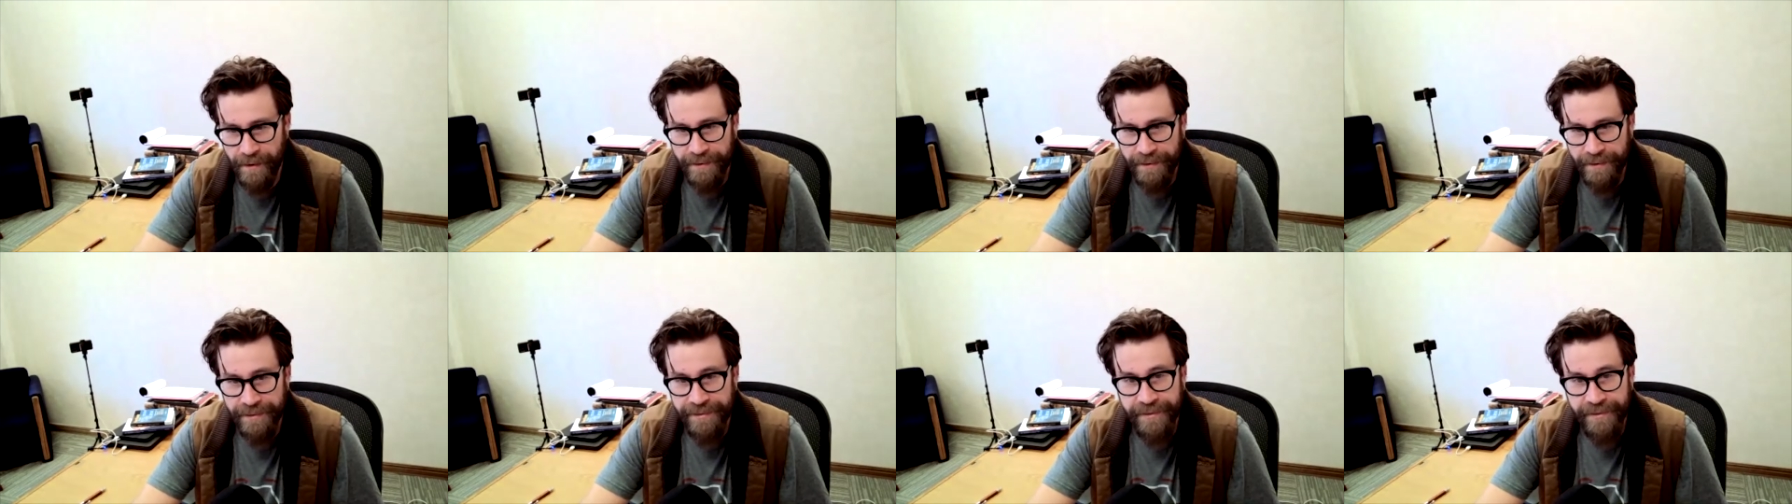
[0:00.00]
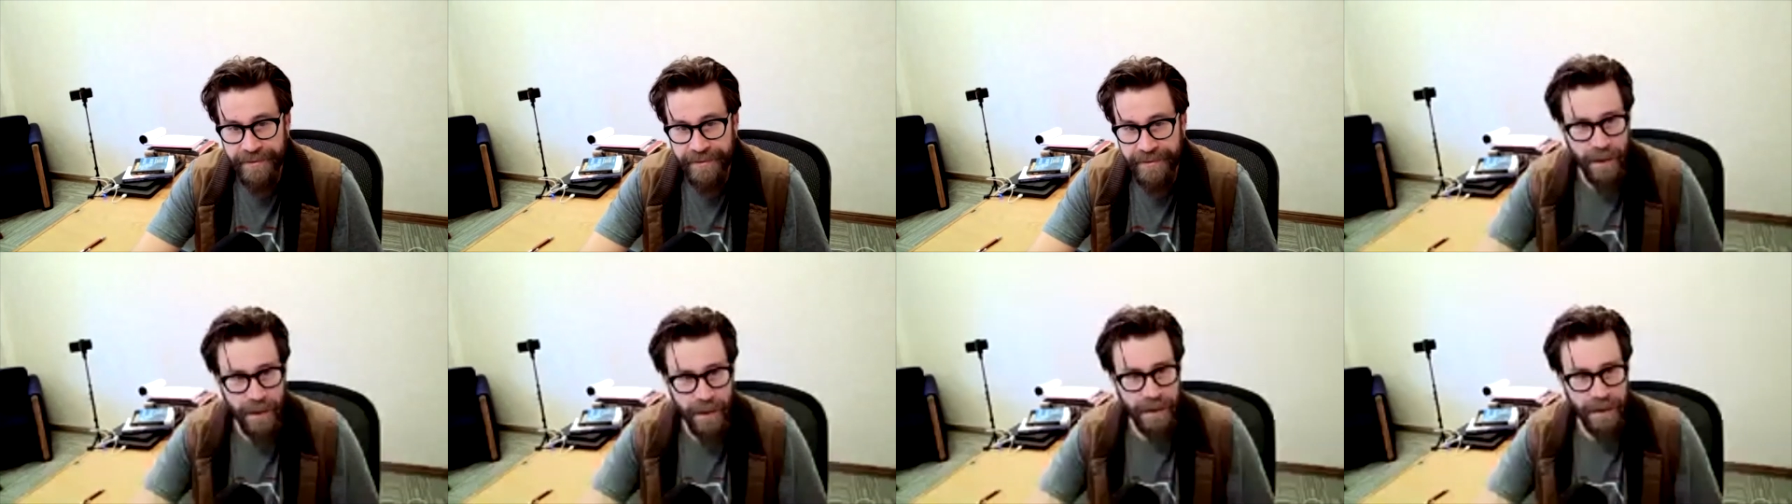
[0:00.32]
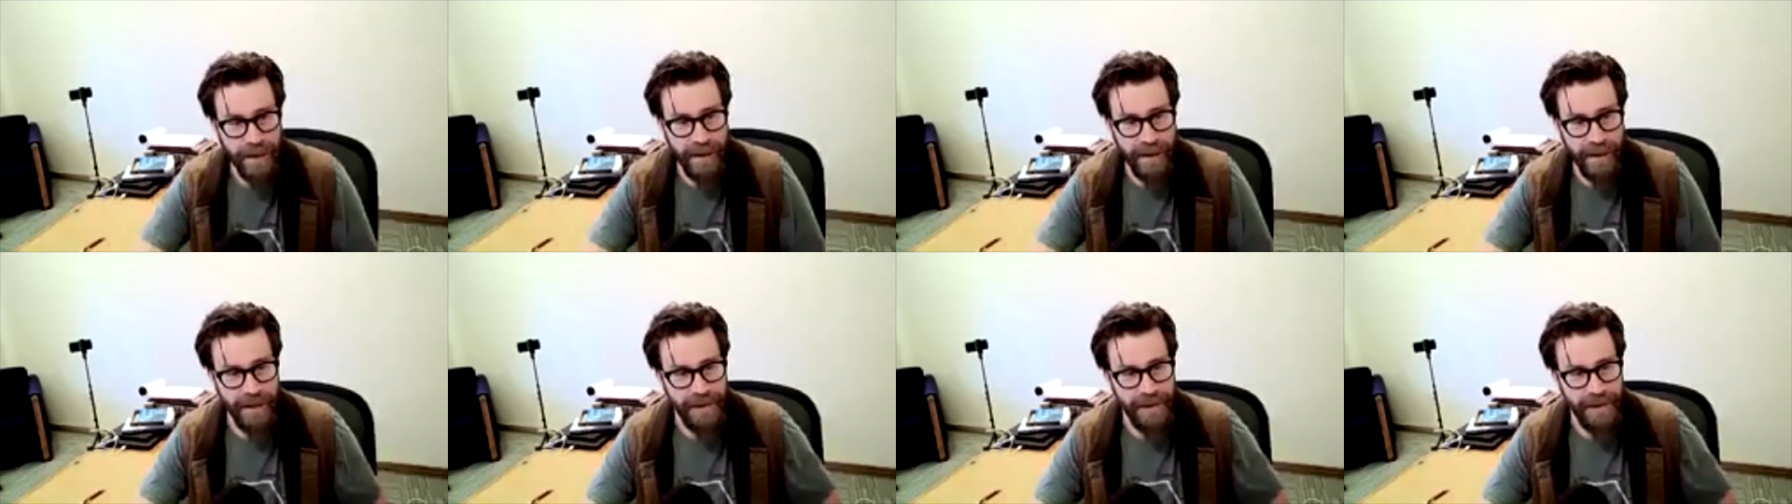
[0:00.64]
the
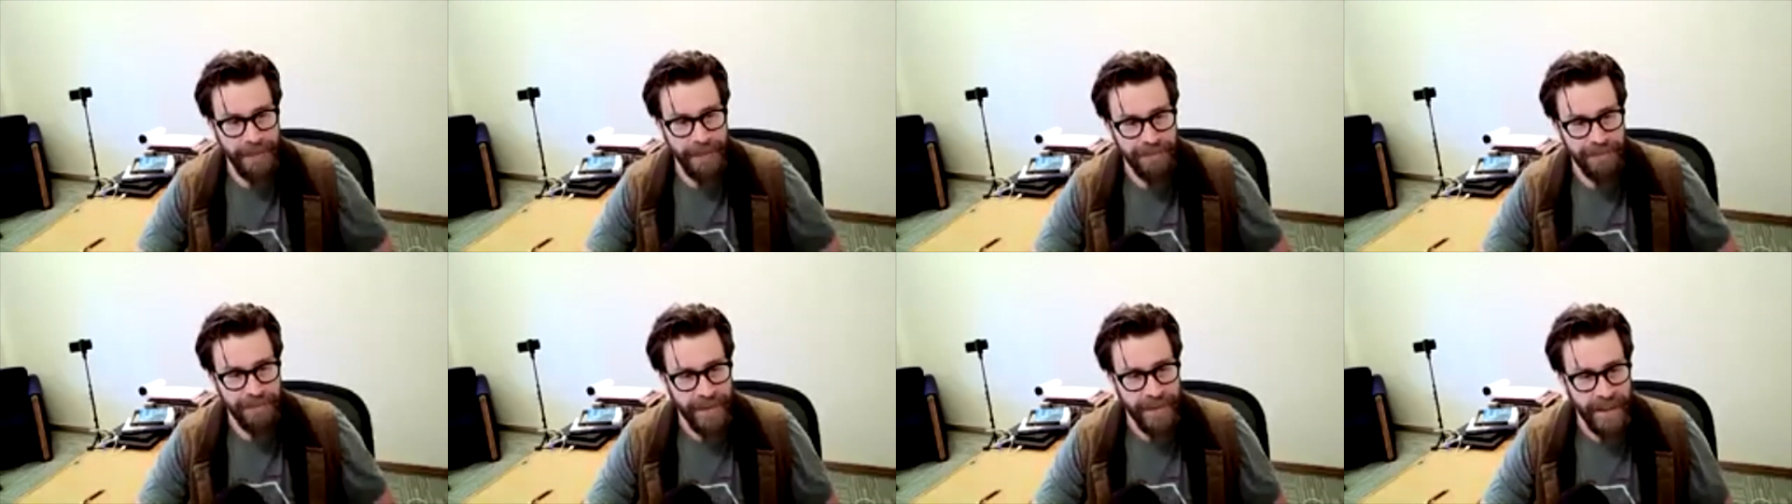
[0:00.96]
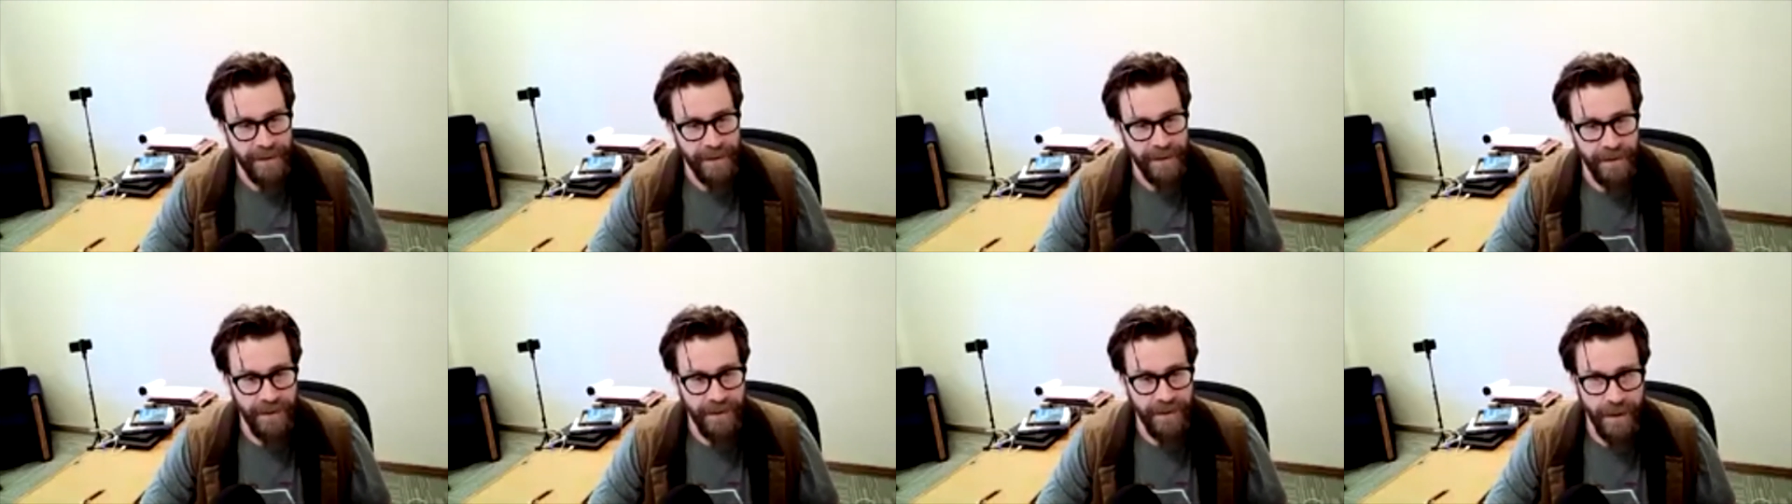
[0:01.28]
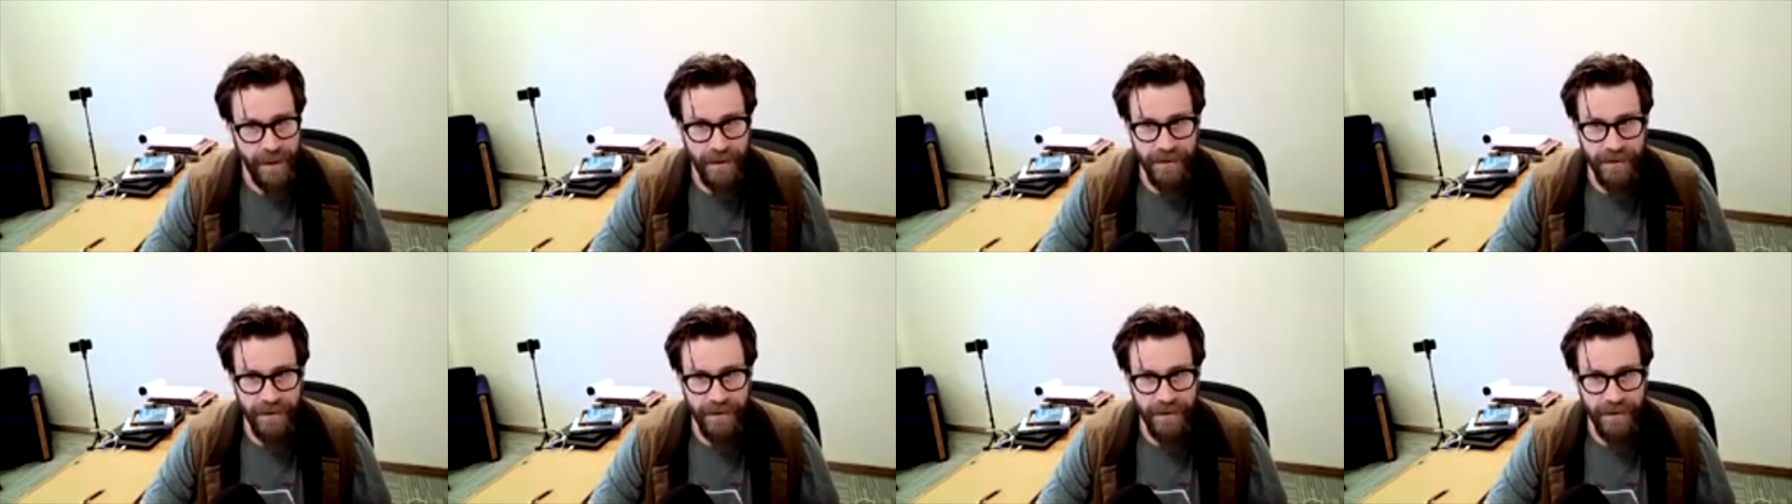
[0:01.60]
work, you know,